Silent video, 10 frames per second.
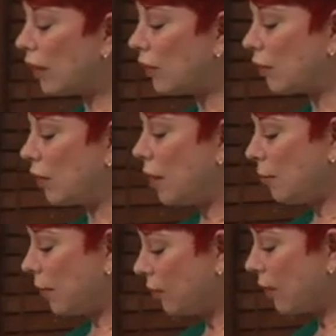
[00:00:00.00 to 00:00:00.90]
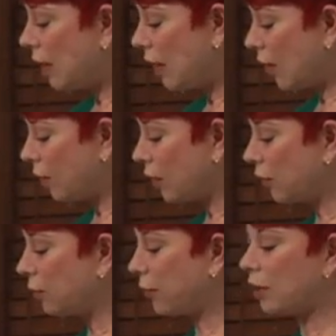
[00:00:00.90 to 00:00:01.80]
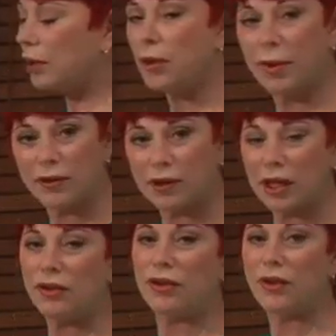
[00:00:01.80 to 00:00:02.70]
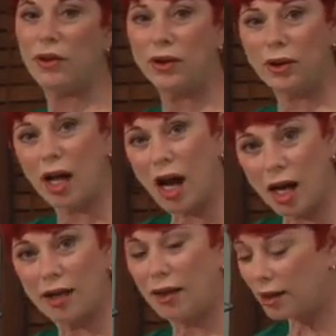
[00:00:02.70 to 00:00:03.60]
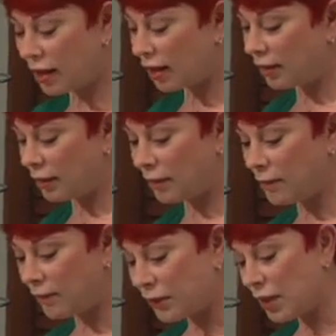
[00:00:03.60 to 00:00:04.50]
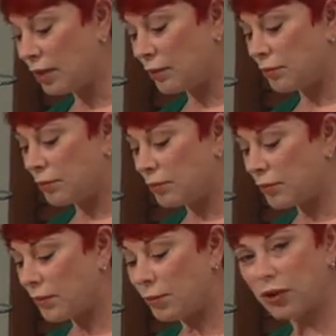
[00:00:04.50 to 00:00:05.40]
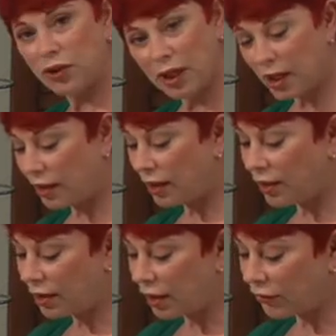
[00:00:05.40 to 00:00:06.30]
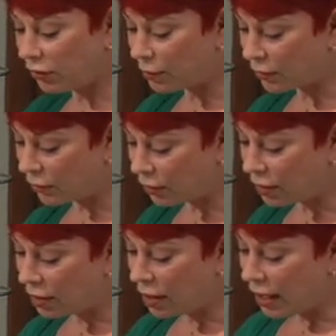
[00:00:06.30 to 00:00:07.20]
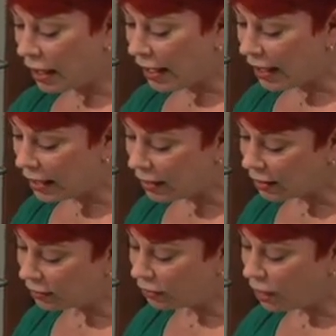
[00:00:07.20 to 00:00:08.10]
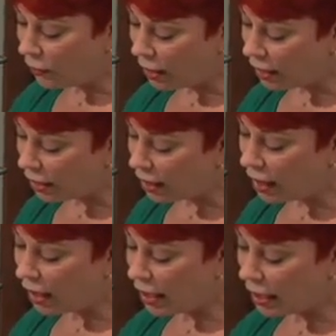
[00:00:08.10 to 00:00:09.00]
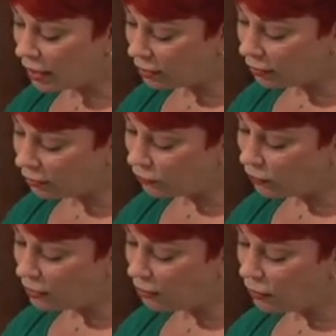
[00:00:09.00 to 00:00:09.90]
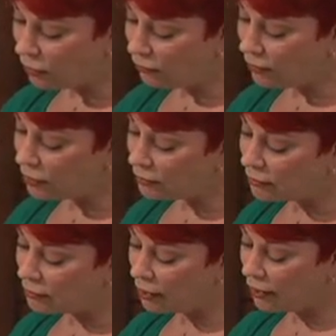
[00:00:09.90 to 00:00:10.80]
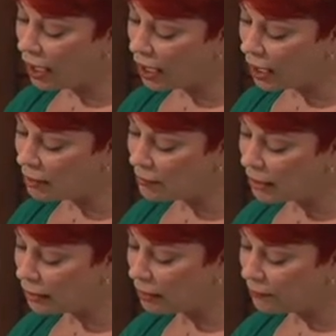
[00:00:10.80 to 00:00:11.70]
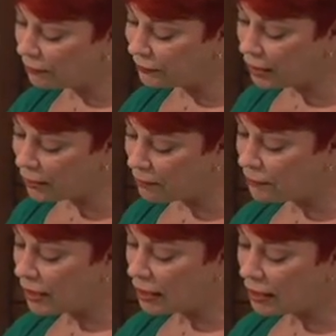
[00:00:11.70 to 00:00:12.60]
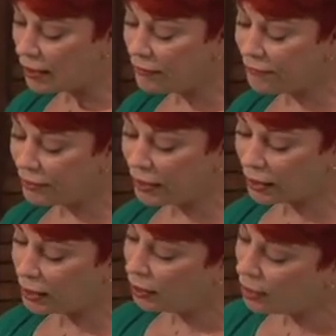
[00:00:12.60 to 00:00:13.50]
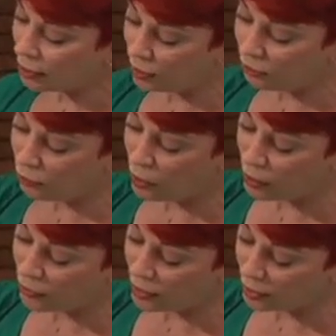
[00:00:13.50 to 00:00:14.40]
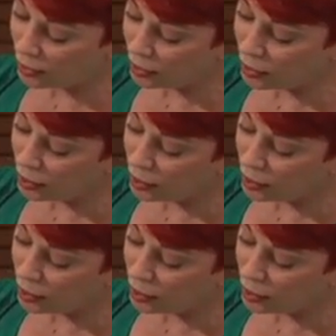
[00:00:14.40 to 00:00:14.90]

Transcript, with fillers: later, but right now we're going to put a little bit of cleansing oil onto the cotton, put your hand on the customer, and go ahead and remove the eye makeup. Now, if the client is wearing